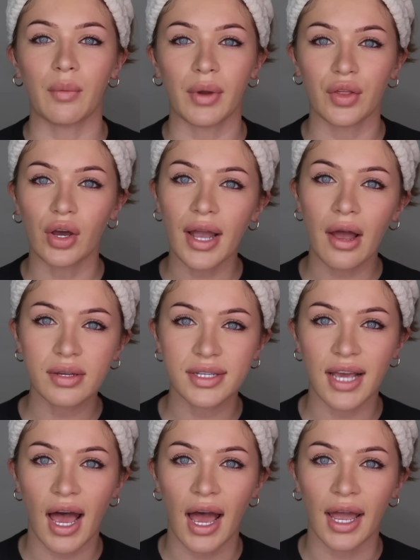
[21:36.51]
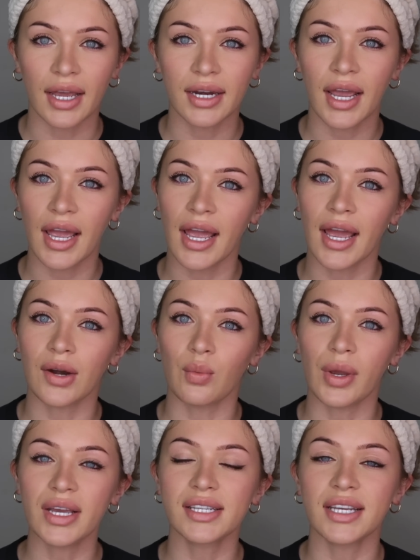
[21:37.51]
and we look outside and
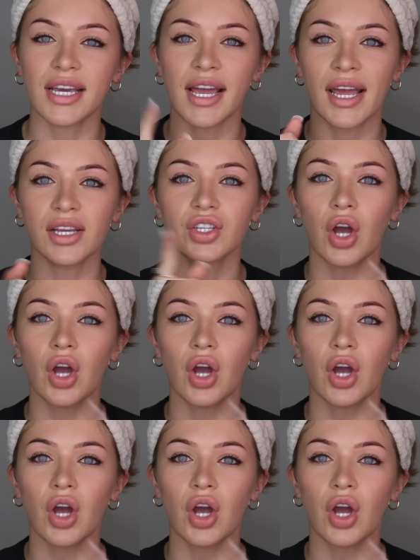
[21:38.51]
we see his